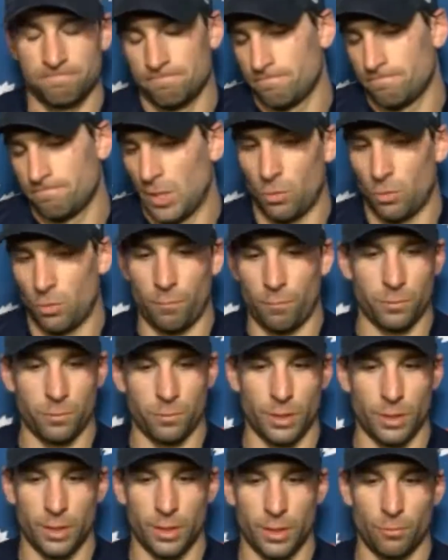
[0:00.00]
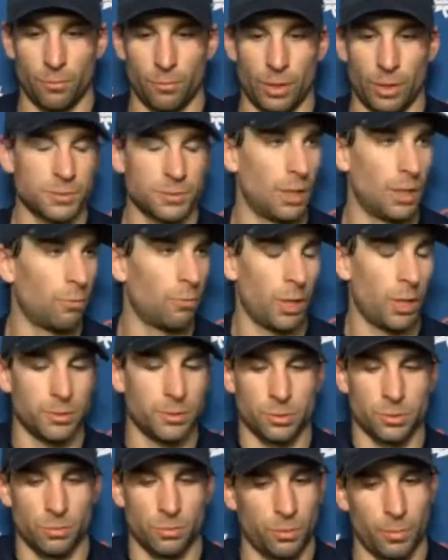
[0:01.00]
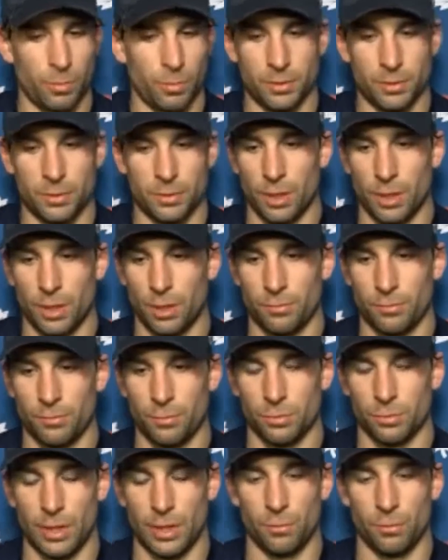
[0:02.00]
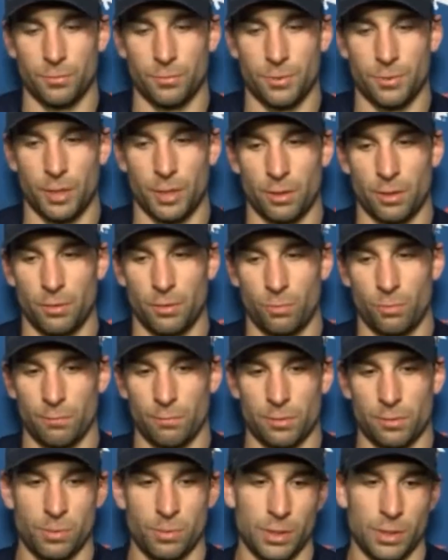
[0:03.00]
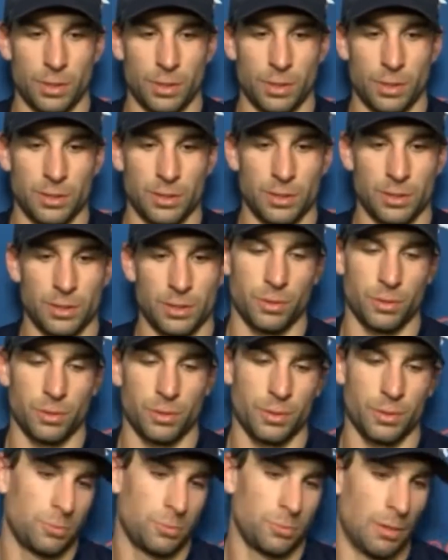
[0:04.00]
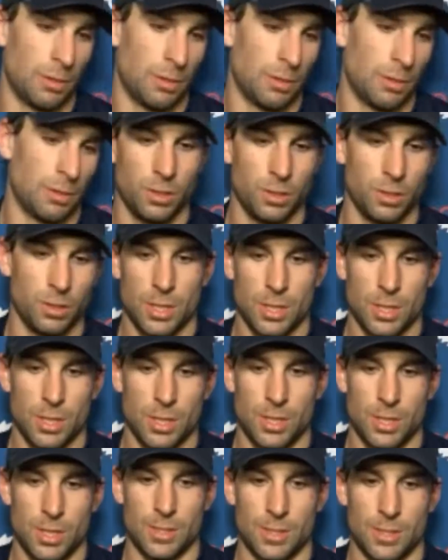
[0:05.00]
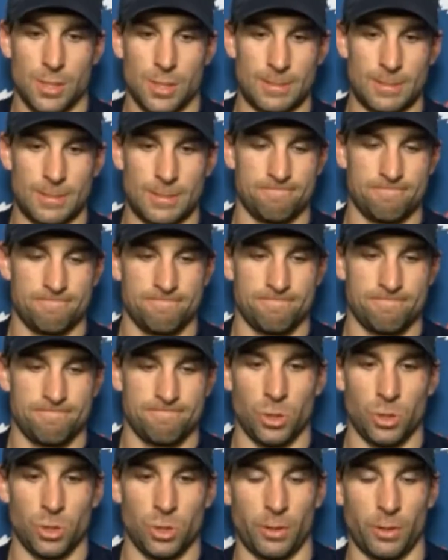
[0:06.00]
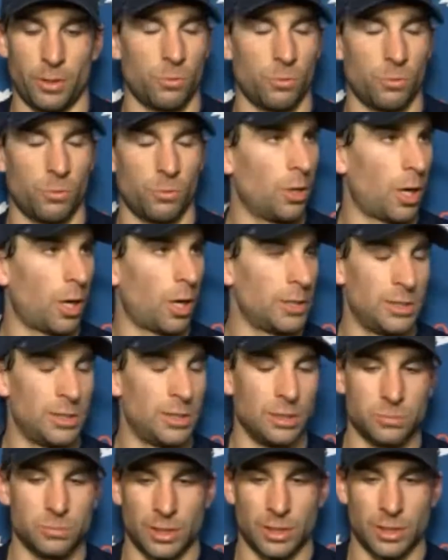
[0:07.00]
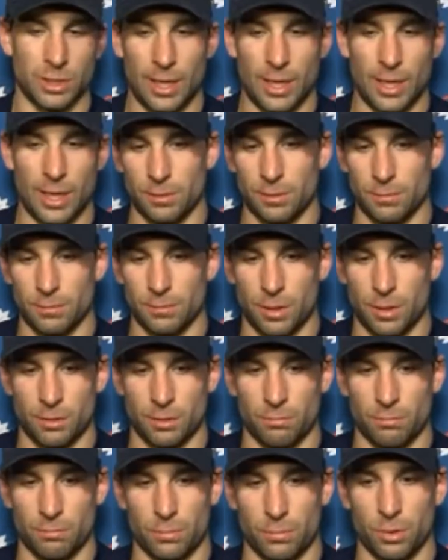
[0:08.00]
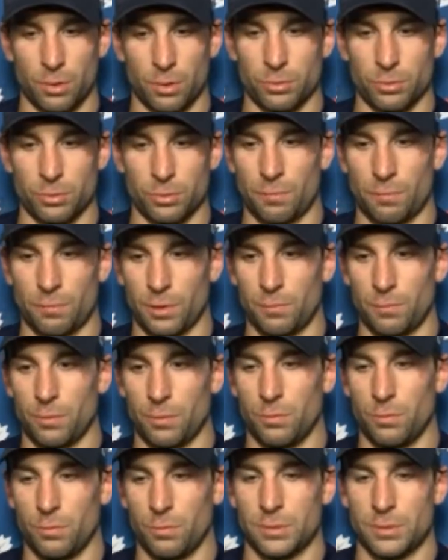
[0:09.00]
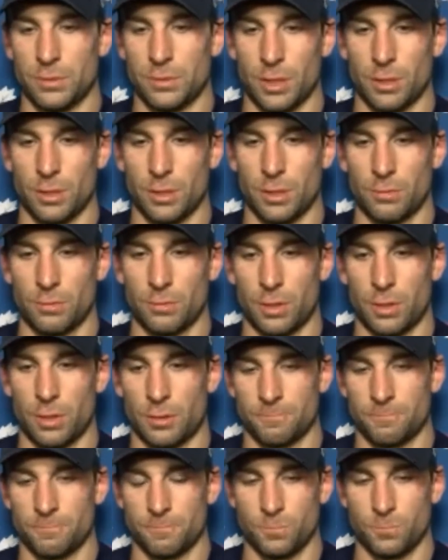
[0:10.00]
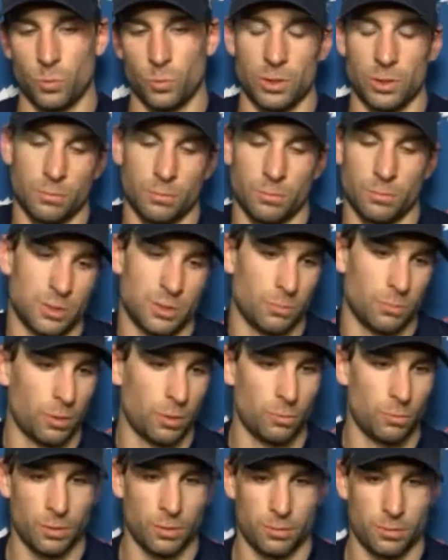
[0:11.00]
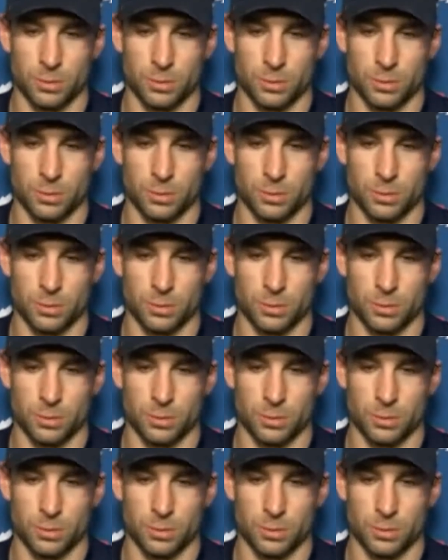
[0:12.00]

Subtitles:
And hopefully the refs get it right. So, but no doubt we have to be as disciplined as we can be when you're playing really good hockey teams like that. And you know, there's definitely a few that we need to be smarter with.